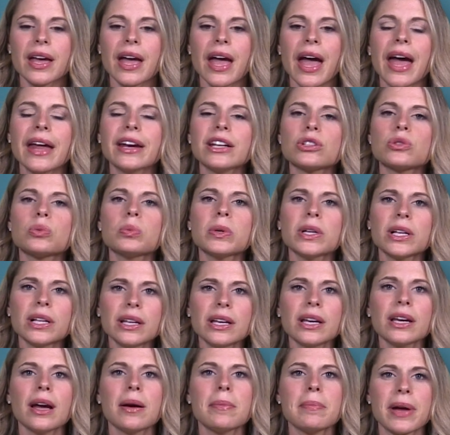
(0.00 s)
And it's
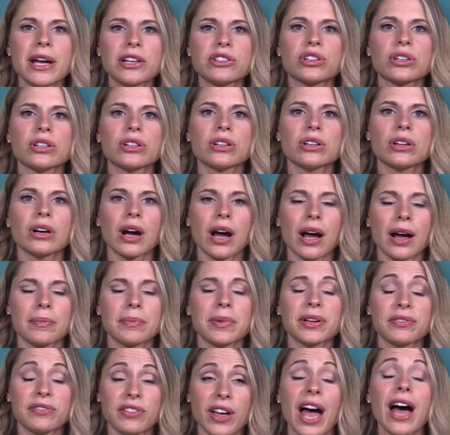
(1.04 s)
really a measure
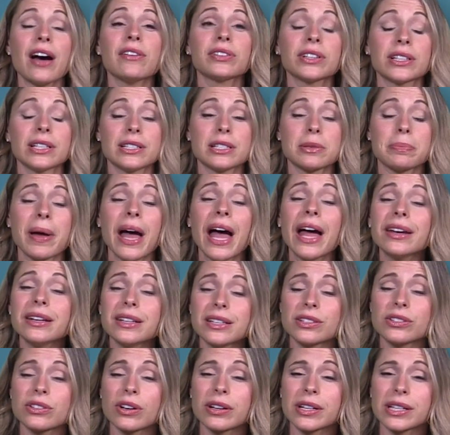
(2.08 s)
heavily
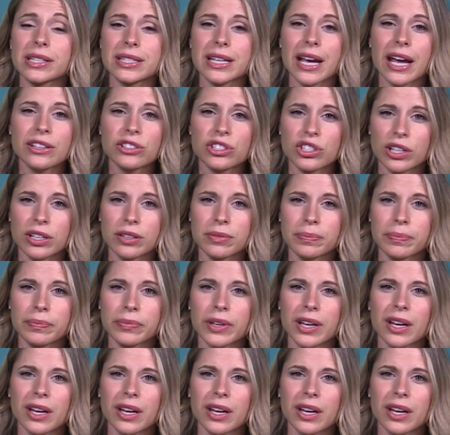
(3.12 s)
dependent on attention.